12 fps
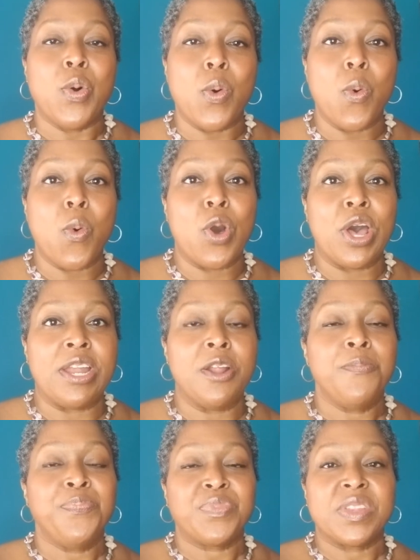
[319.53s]
on
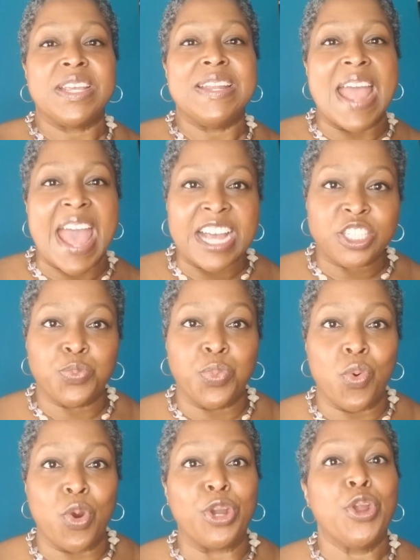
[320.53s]
the
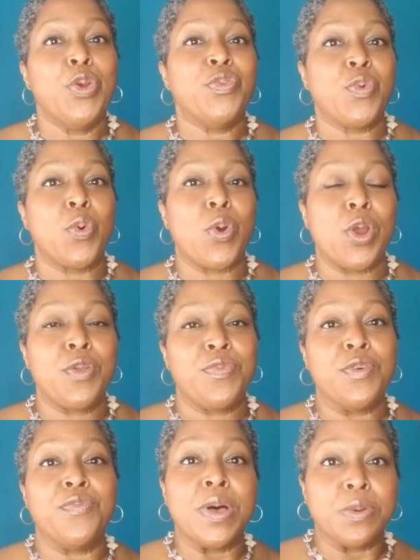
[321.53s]
dashboard for
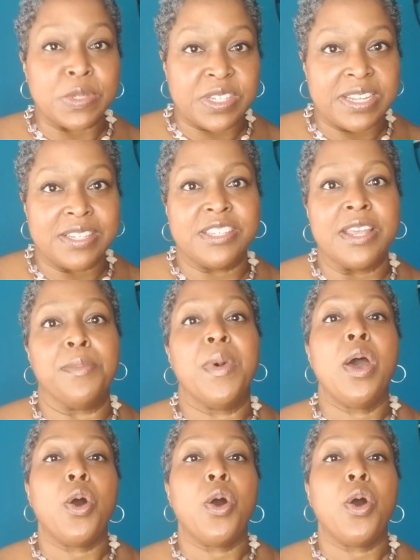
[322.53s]
the phone system